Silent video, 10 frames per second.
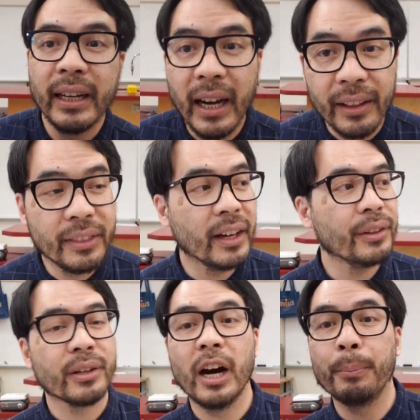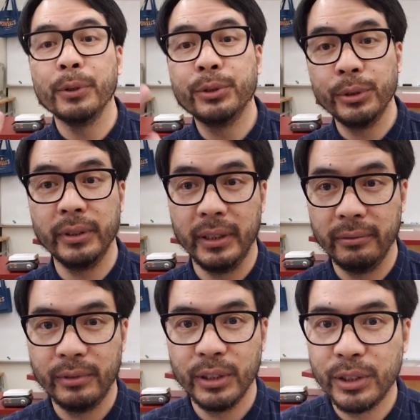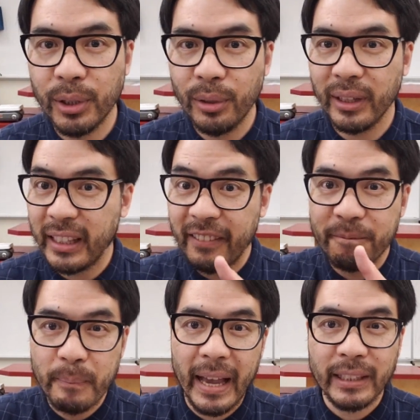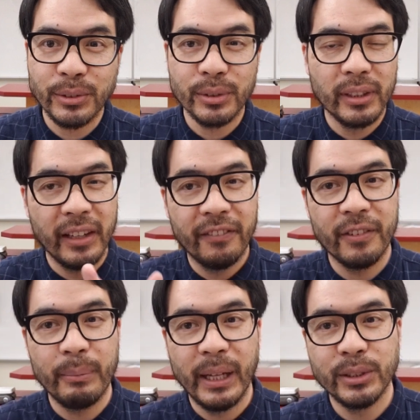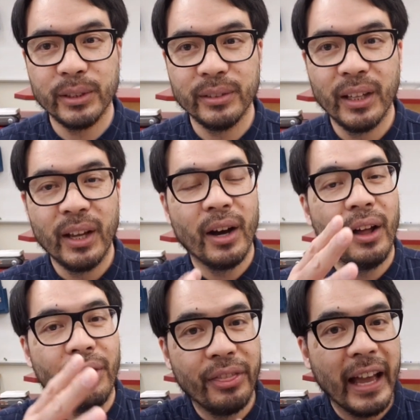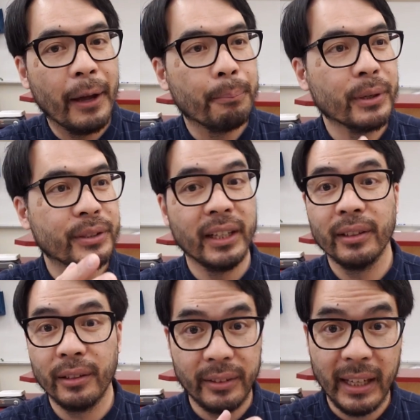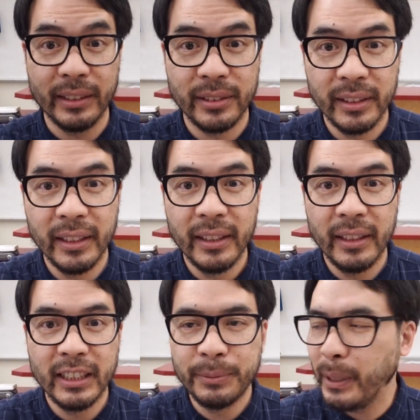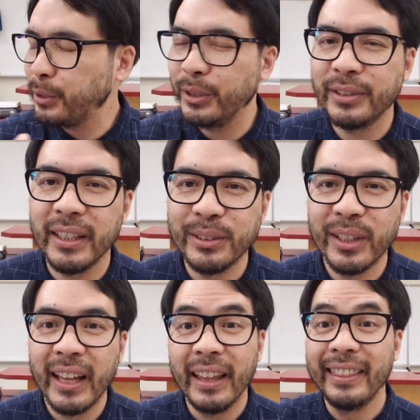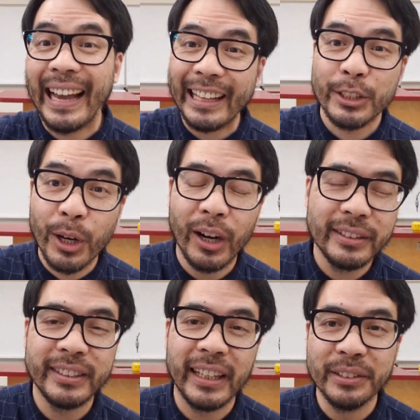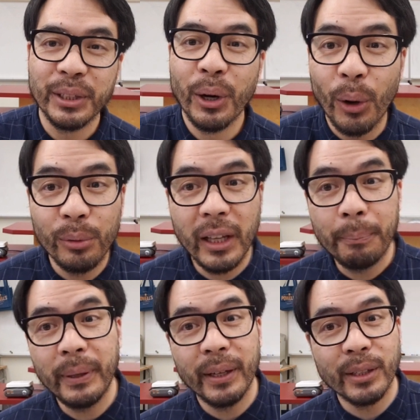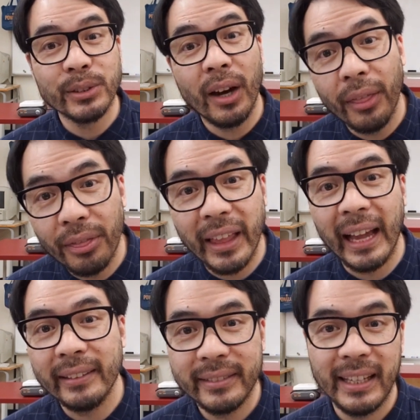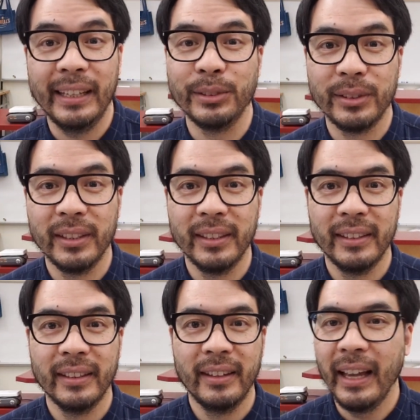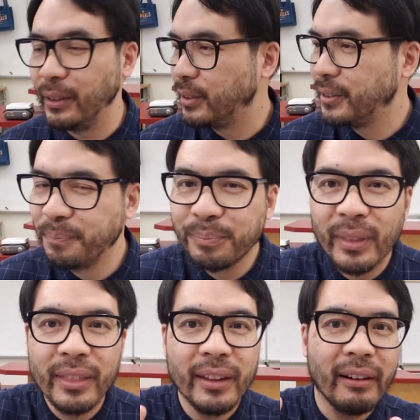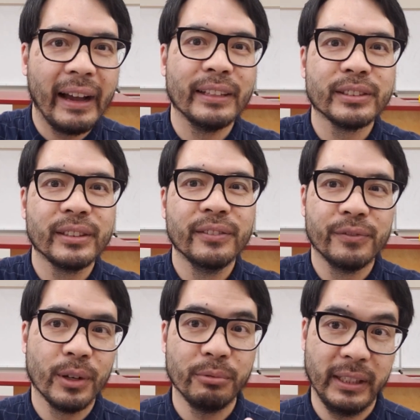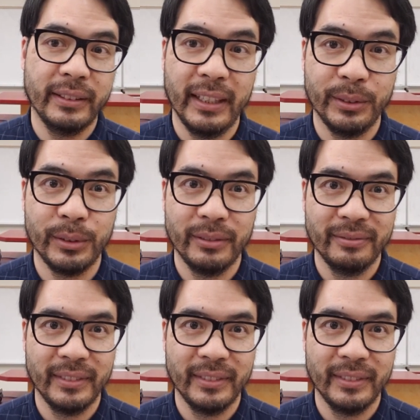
another opportunity to show that they've mastered the information on that particular test, especially since that content only appears on that test. Hence, they'll ask for a retest.